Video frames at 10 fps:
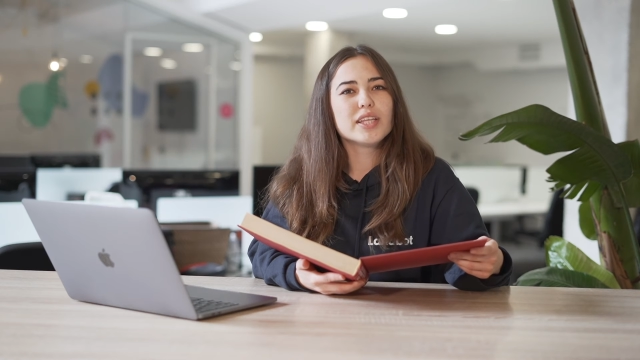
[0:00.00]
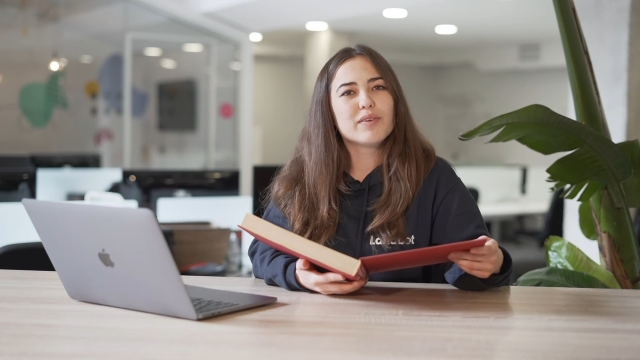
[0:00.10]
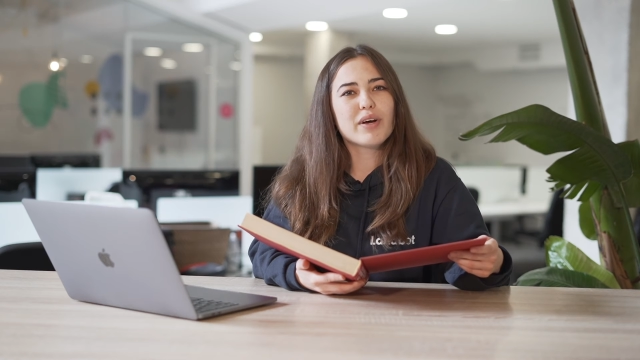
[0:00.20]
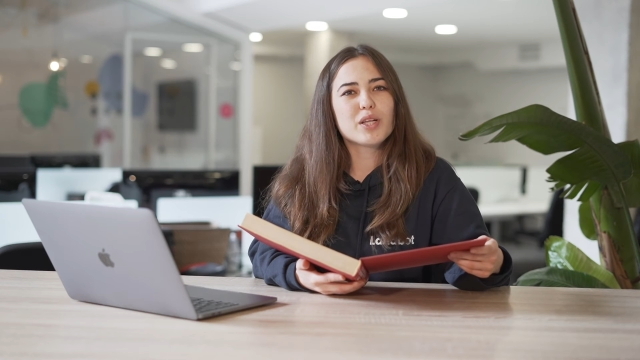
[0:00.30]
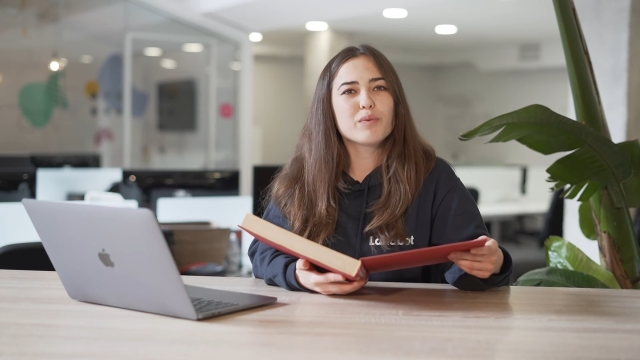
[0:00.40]

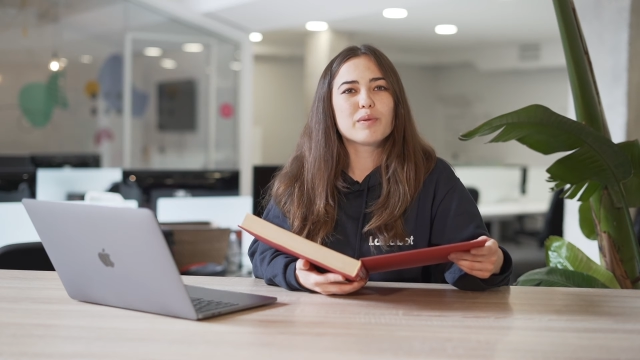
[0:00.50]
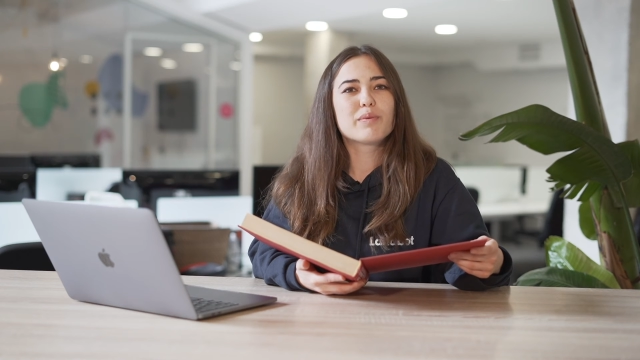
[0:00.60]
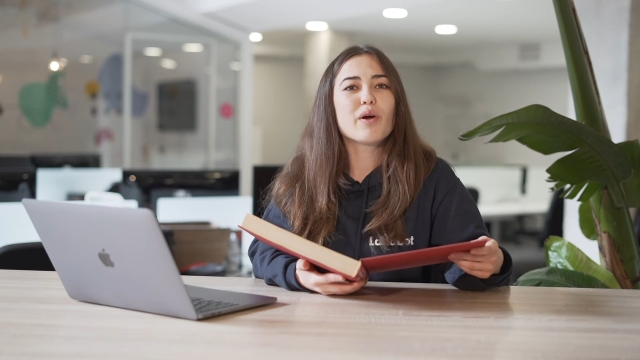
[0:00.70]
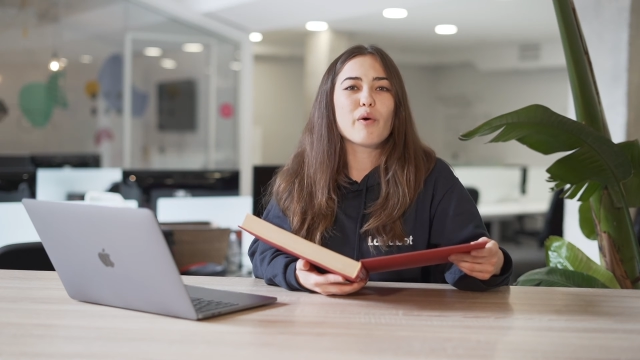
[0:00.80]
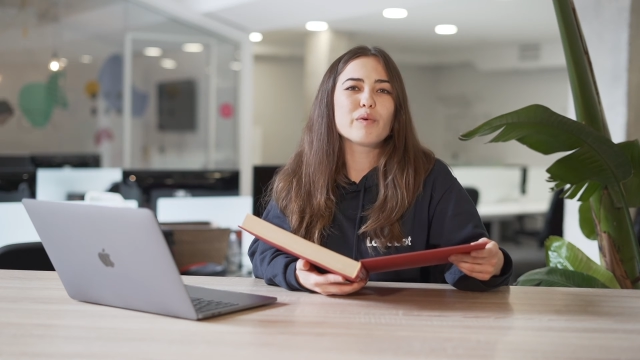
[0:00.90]
the value will
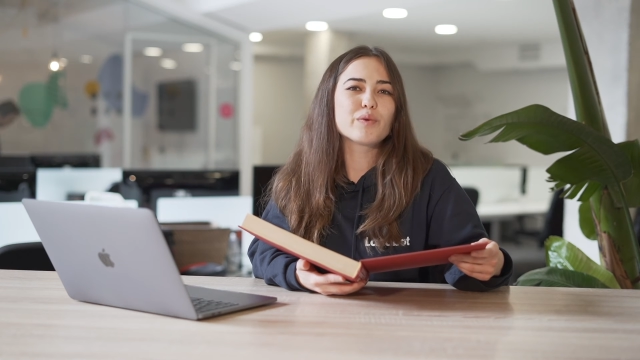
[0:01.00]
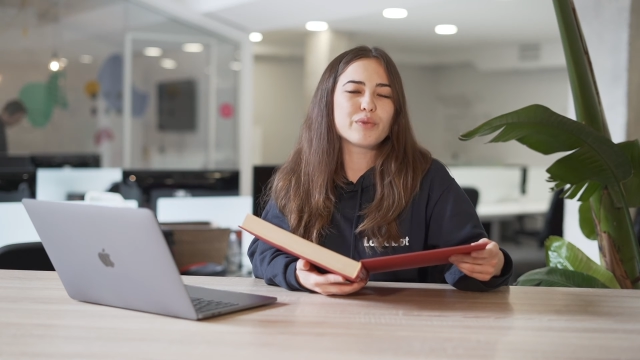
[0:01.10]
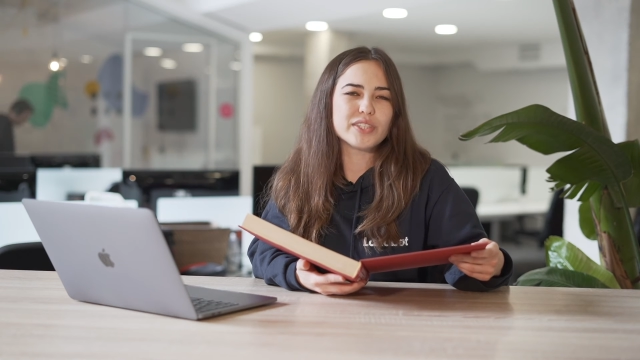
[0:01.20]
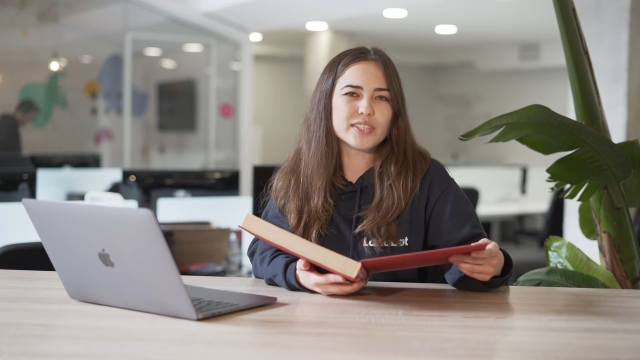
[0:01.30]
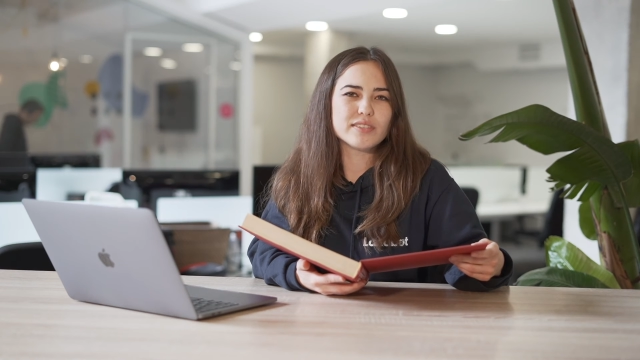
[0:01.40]
be
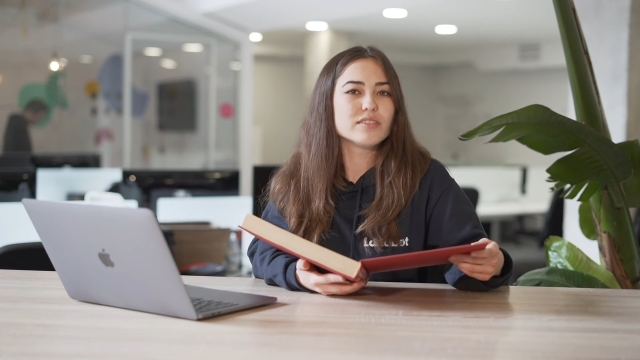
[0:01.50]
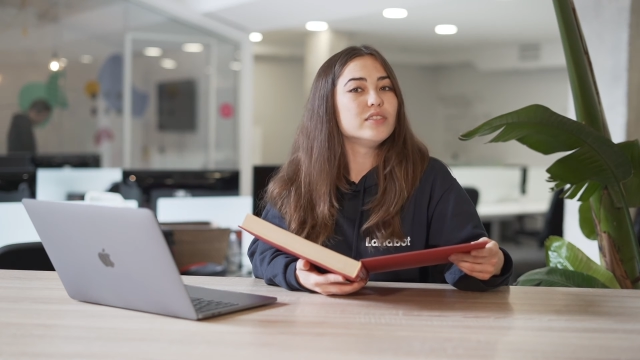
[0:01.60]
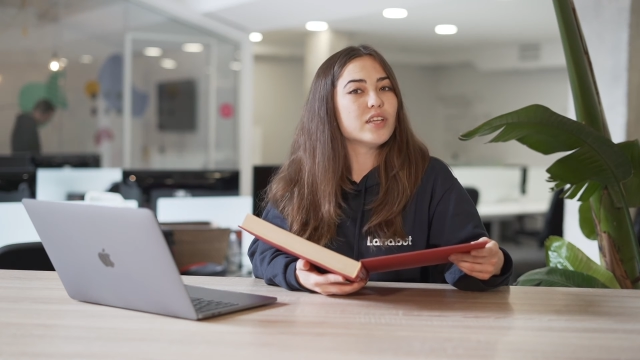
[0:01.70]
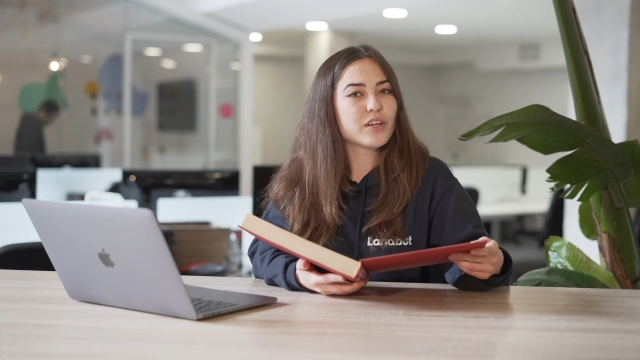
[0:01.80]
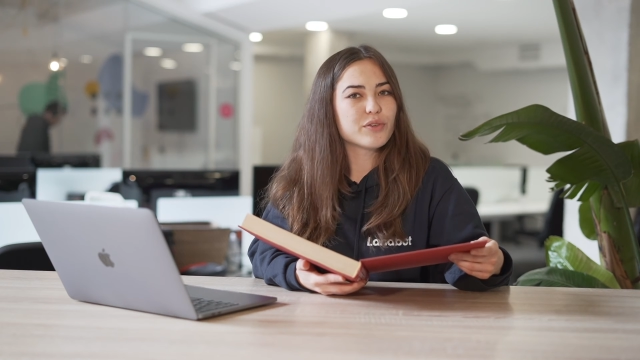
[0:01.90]
overwritten,
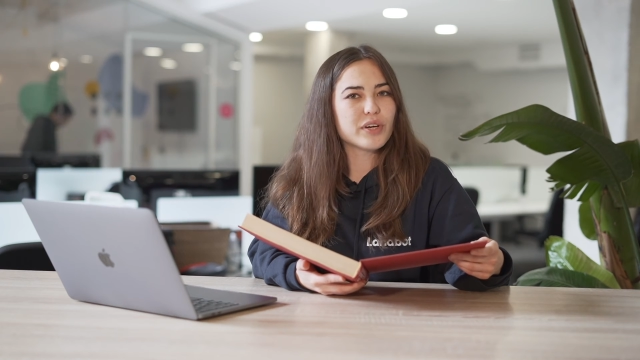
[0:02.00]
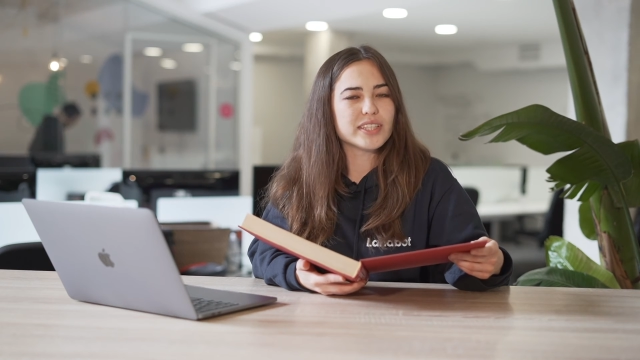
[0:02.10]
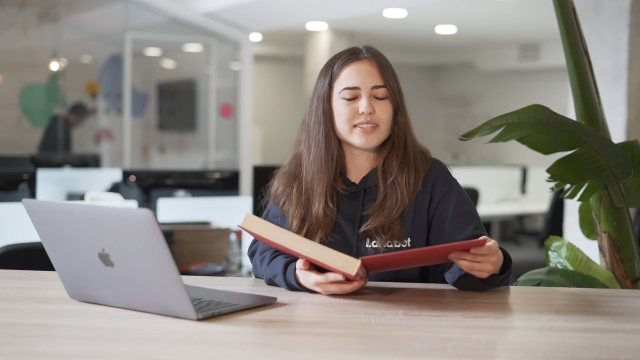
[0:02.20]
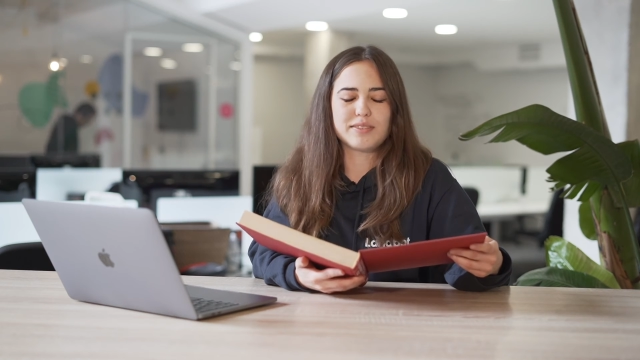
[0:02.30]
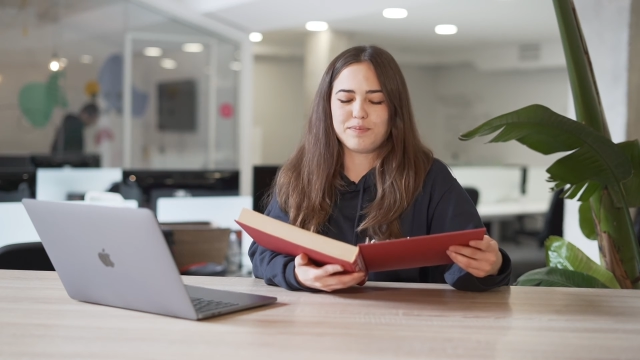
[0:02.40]
not
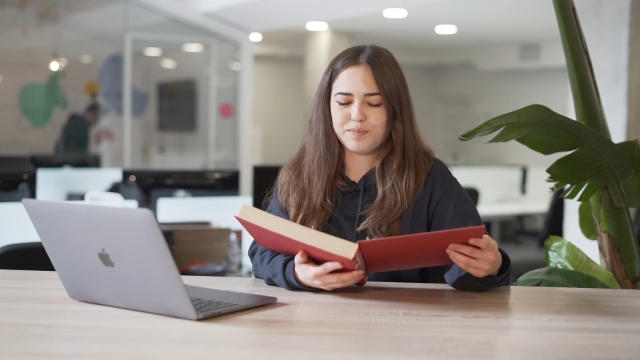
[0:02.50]
erased.